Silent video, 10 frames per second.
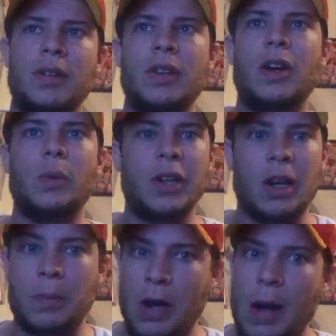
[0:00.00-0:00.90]

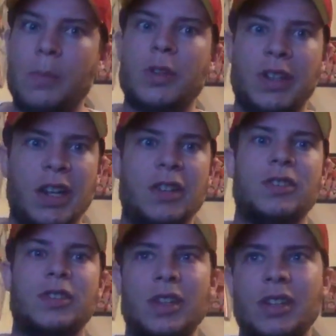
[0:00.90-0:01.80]
We got a problem with
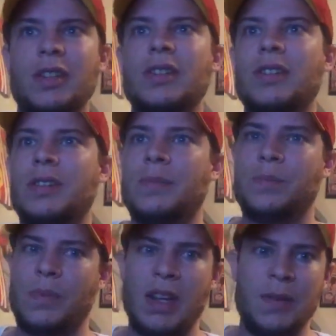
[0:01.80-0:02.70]
Kansas City.
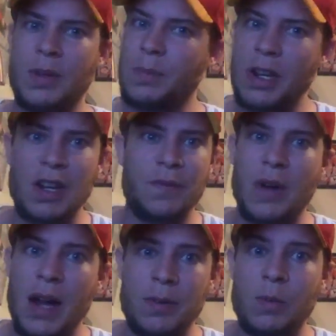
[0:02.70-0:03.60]
Even being
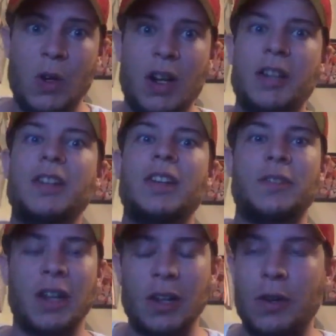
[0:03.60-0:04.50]
at 5-1,
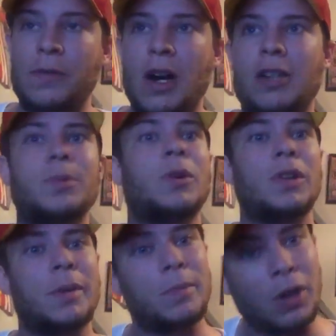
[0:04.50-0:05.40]
if they go to
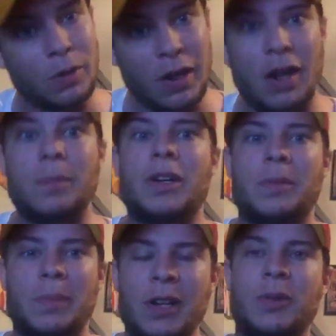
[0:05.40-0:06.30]
Foxborough and get blown out
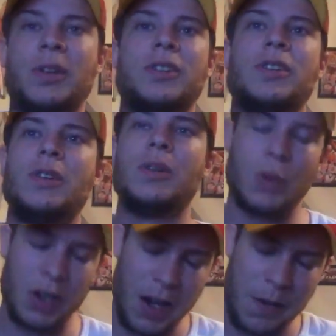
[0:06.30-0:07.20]
by the Patriots,
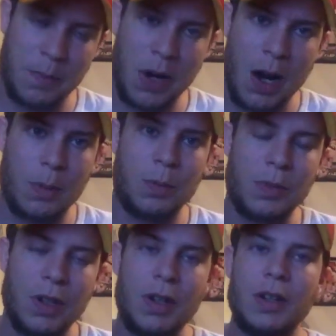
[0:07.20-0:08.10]
we're going to have a
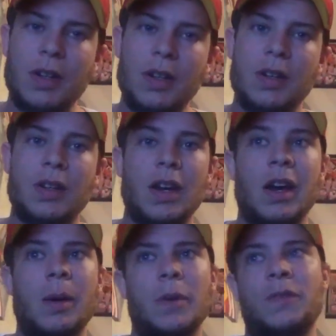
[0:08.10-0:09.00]
problem.
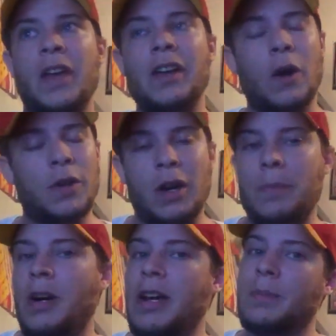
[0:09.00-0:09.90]
If they go
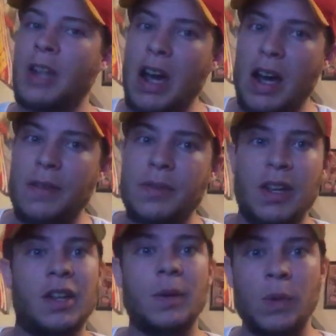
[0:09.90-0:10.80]
there and play them
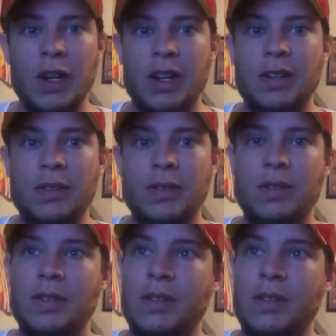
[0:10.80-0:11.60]
tough and they win,